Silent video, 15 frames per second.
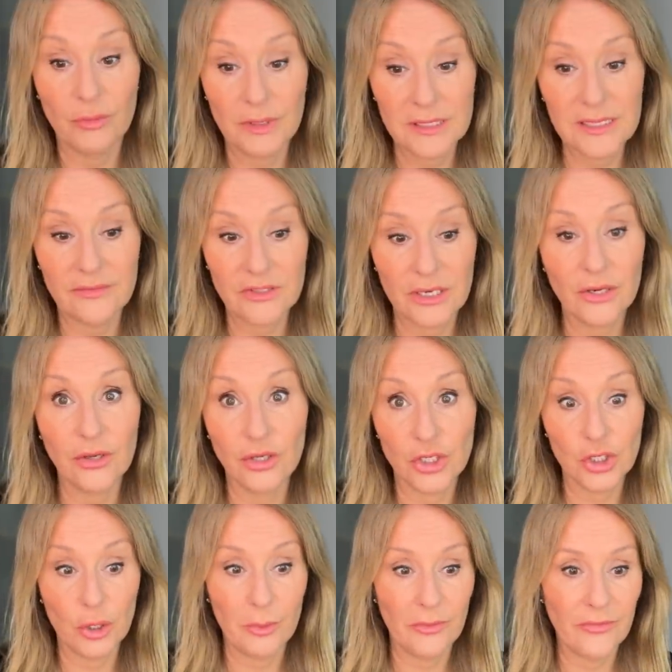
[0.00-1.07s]
because they've done a good
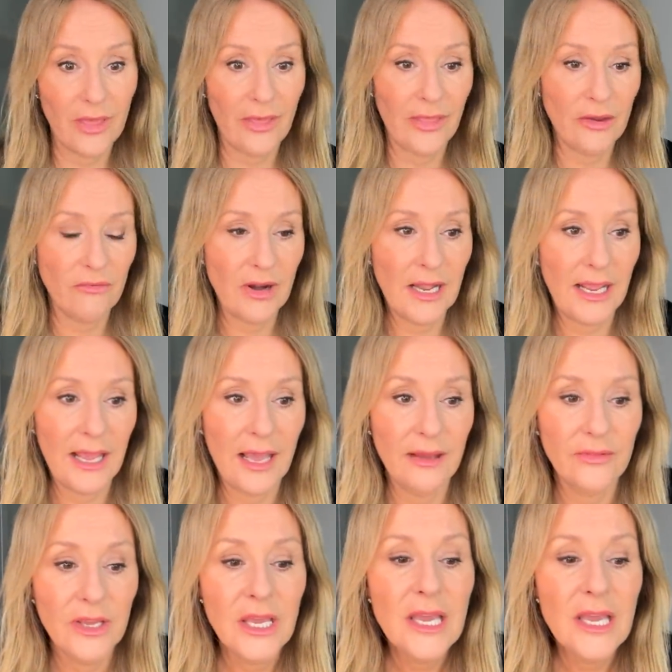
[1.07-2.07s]
job of that. They really have.